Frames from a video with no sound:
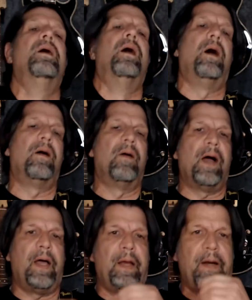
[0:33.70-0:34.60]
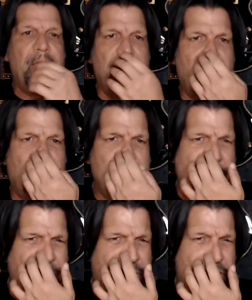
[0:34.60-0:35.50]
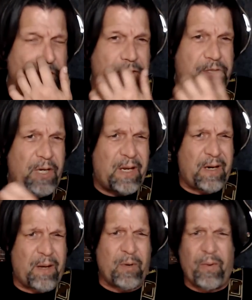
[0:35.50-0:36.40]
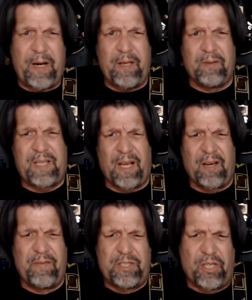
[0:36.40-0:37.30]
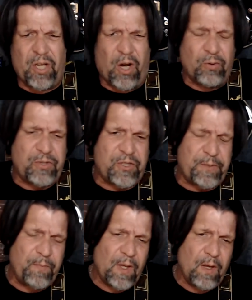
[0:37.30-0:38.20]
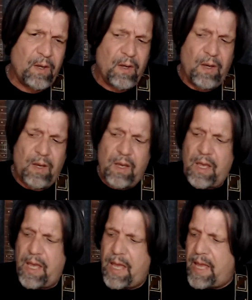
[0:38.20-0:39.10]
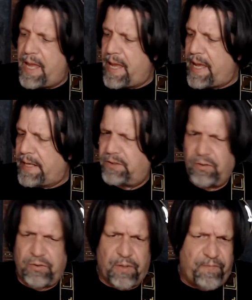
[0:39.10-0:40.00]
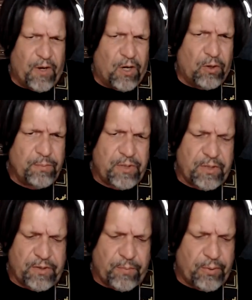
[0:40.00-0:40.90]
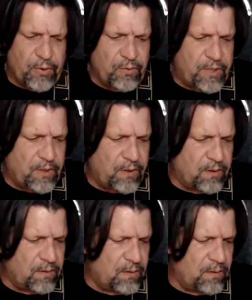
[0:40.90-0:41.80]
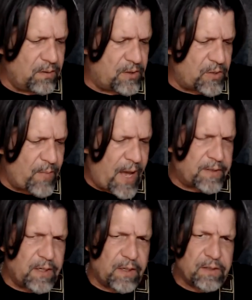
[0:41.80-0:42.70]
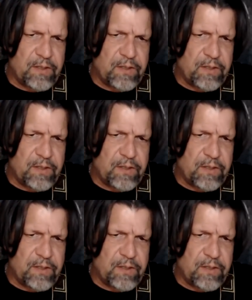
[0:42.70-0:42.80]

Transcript: All right. I'm Jimmy Church, and I'm a radio and television host, and do some films and some producing and some acting and